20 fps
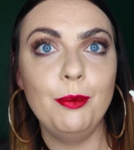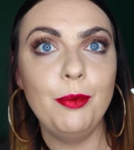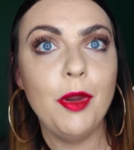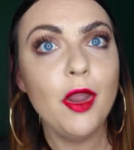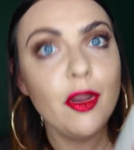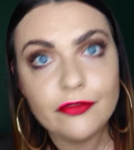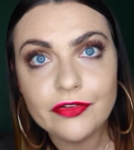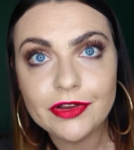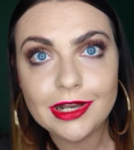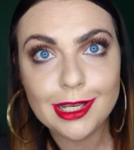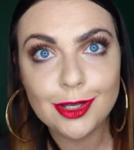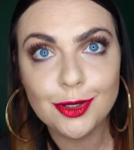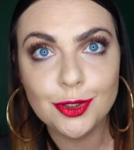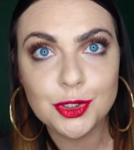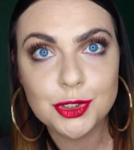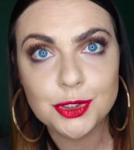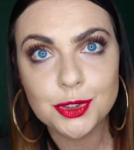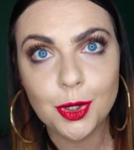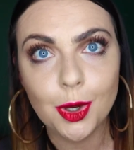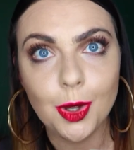perfectly
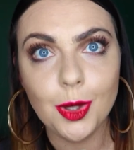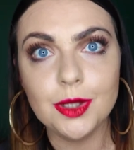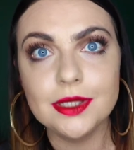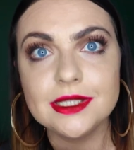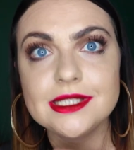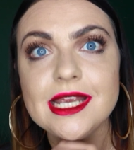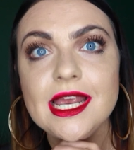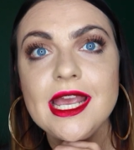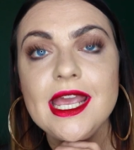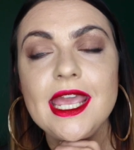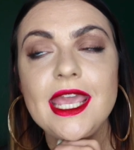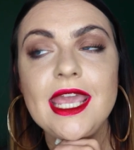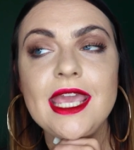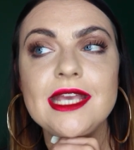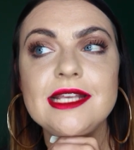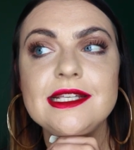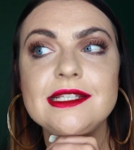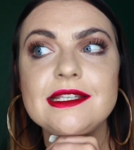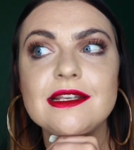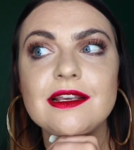controlled
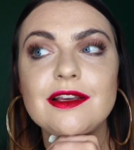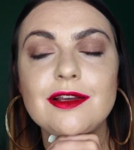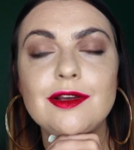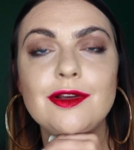is